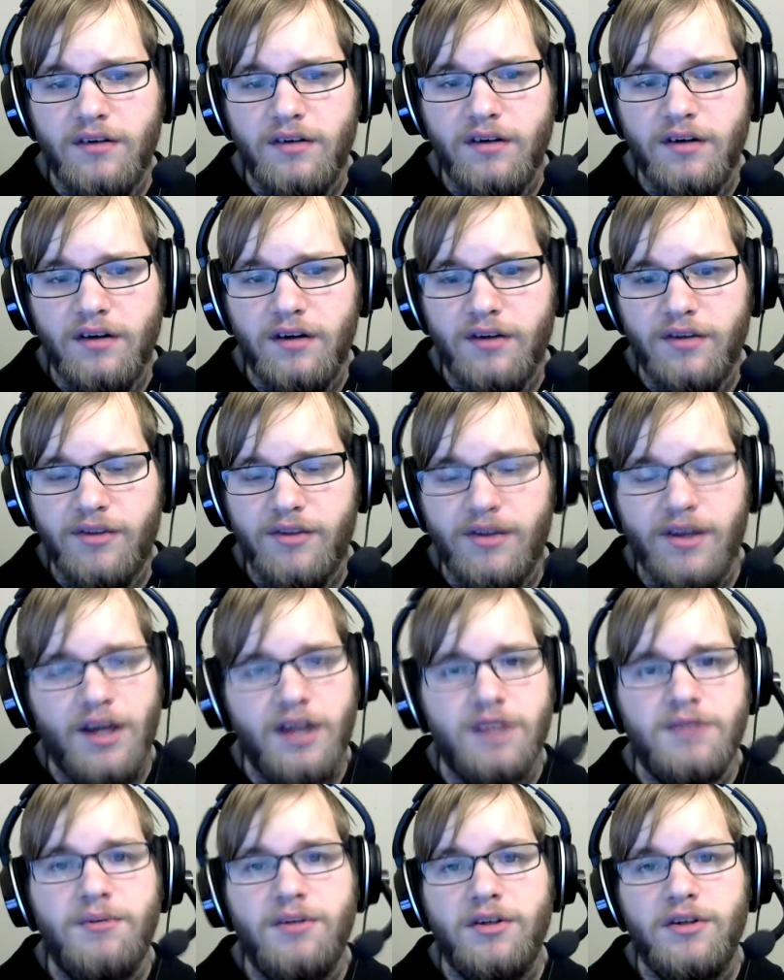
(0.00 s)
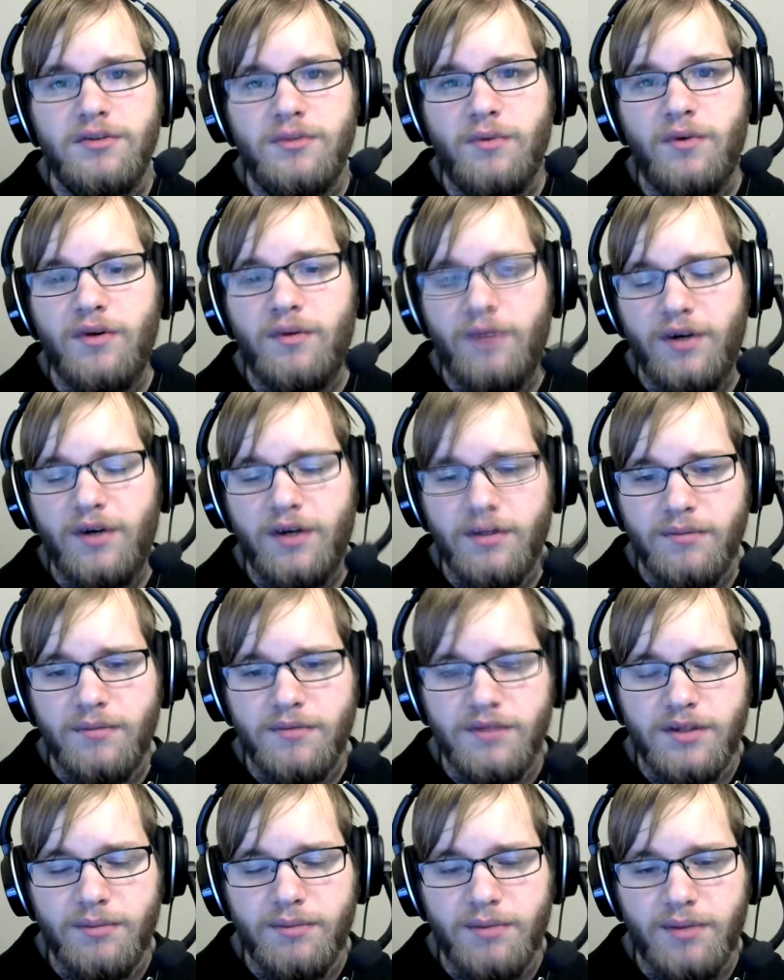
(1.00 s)
the Xbox One when it
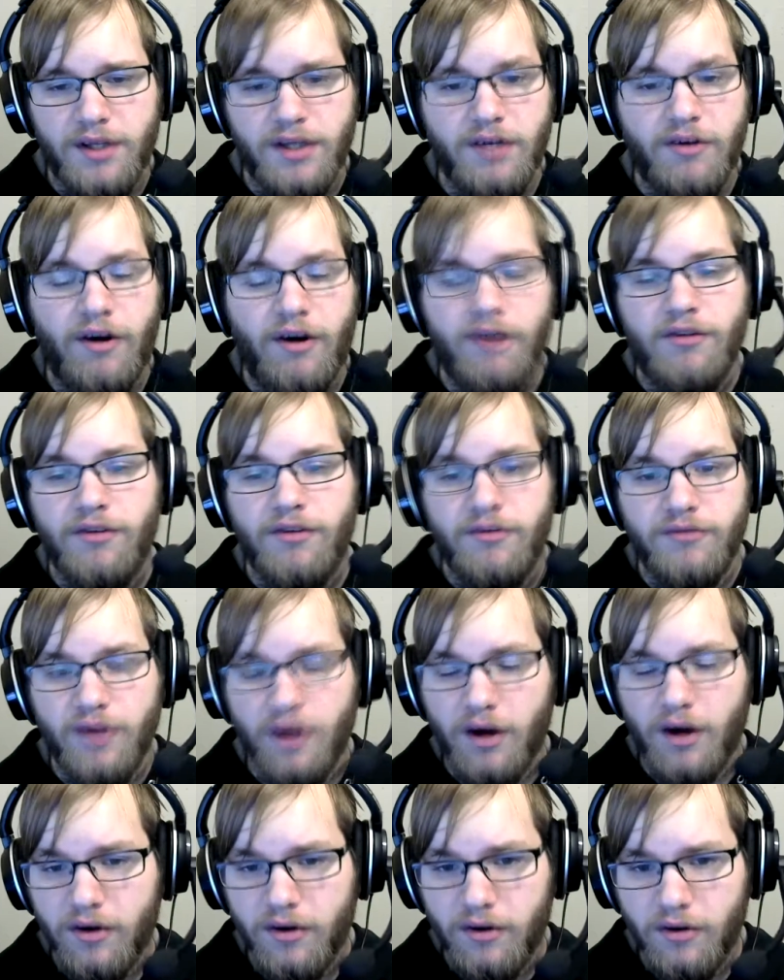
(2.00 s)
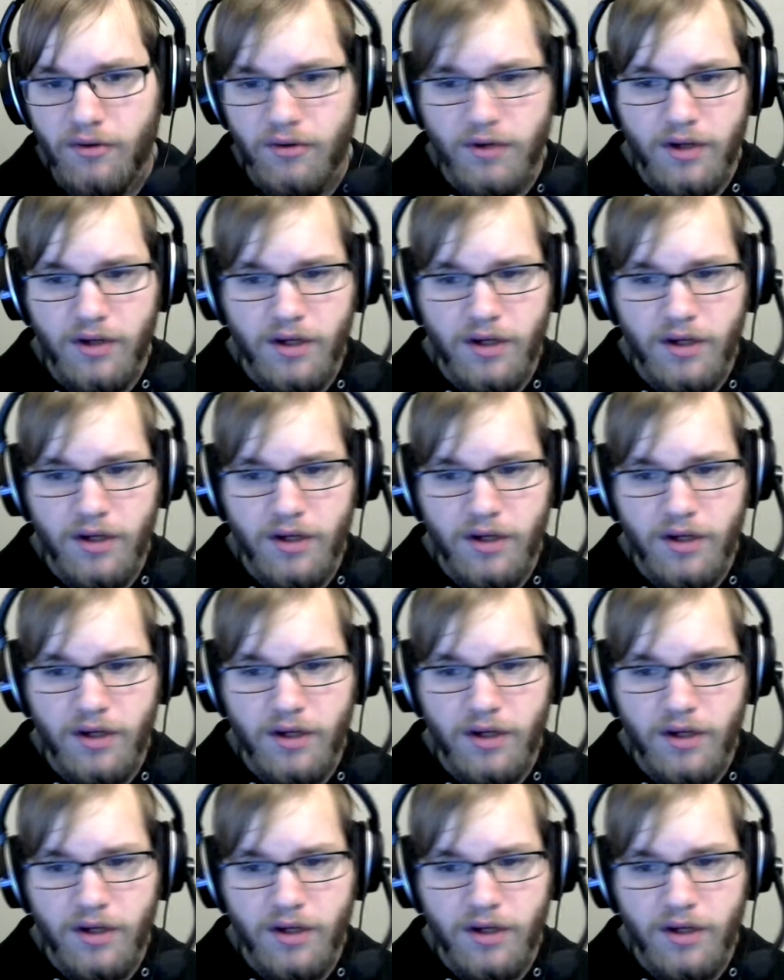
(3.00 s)
comes to playing Grand Theft Auto,